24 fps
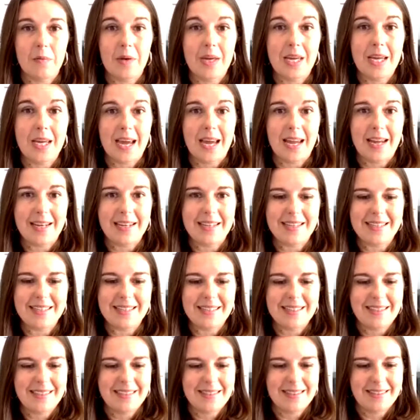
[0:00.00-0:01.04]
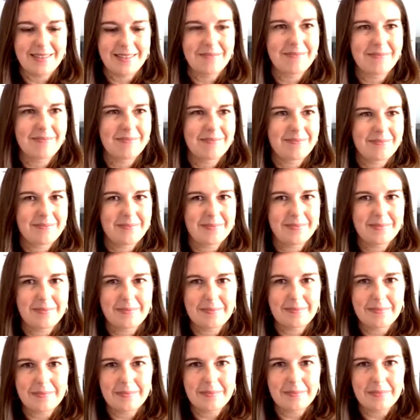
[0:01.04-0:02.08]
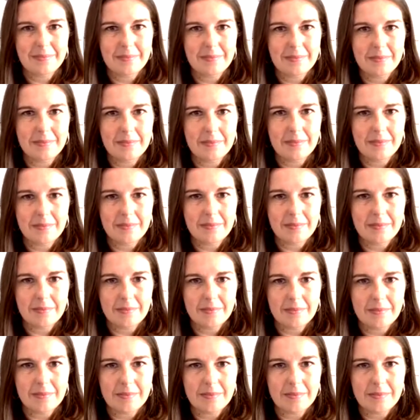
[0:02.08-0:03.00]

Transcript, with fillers: weekend. Great. Thanks again,